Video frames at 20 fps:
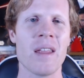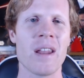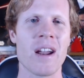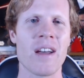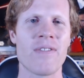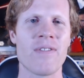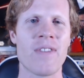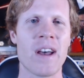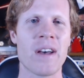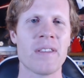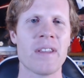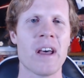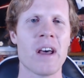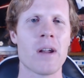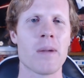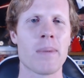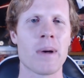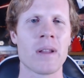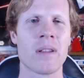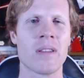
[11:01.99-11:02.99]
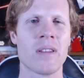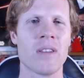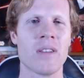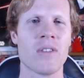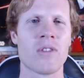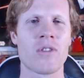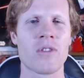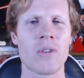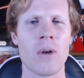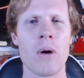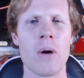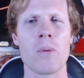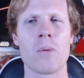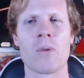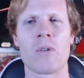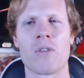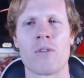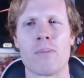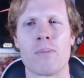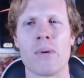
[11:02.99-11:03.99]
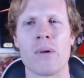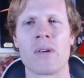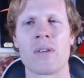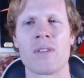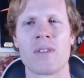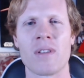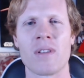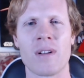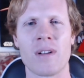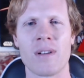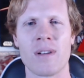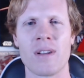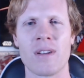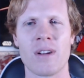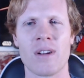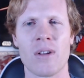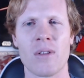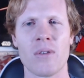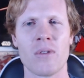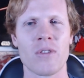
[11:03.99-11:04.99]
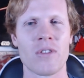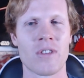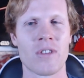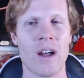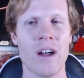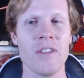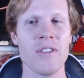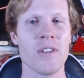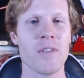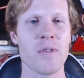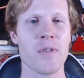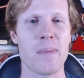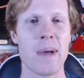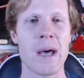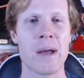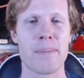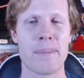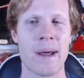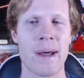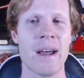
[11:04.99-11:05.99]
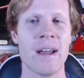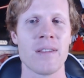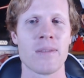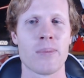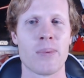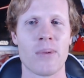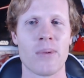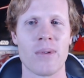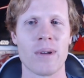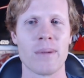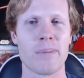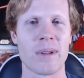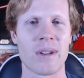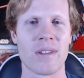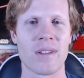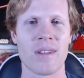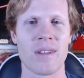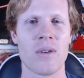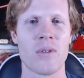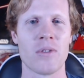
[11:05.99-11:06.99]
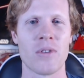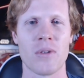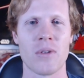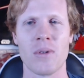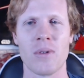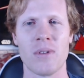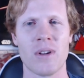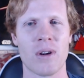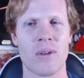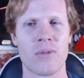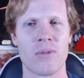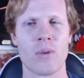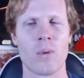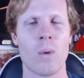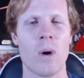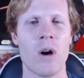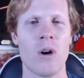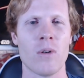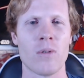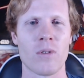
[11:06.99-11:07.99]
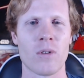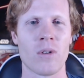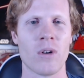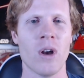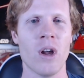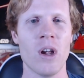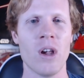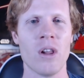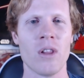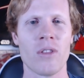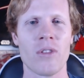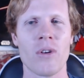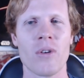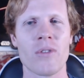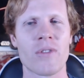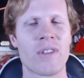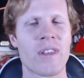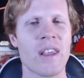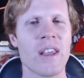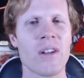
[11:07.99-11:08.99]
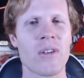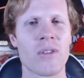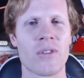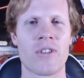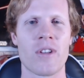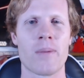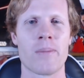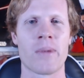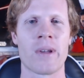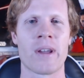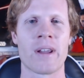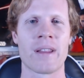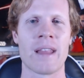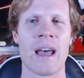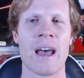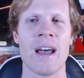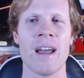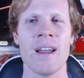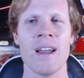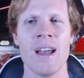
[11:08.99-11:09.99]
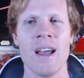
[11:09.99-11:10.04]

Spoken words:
I found out about these Star Wars books, and there's tons of them out by that point because I was 12 or 13 or something like that.